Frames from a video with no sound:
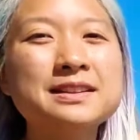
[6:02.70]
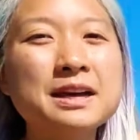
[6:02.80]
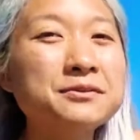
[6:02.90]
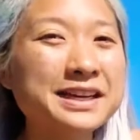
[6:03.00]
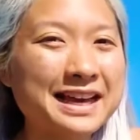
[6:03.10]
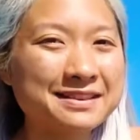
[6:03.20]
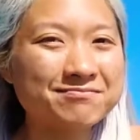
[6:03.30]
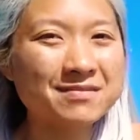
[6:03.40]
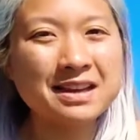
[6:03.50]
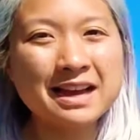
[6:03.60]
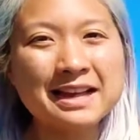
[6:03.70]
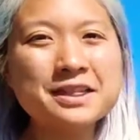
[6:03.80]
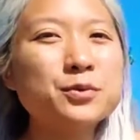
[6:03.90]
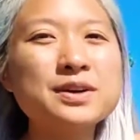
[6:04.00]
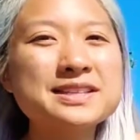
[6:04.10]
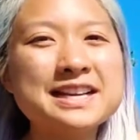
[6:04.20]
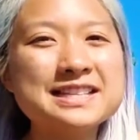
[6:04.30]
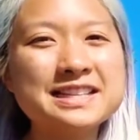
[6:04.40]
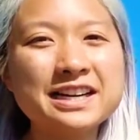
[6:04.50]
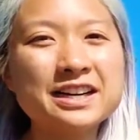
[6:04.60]
in love again. And the worst
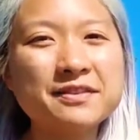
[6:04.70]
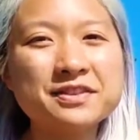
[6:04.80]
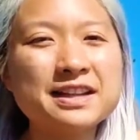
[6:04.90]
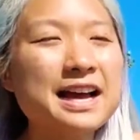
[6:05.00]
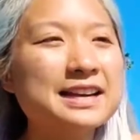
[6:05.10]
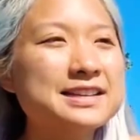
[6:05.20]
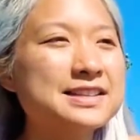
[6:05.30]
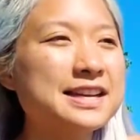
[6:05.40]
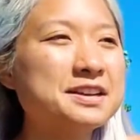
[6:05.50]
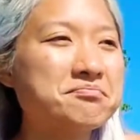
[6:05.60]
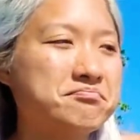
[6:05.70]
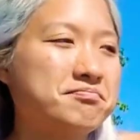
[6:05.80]
case scenario after that is like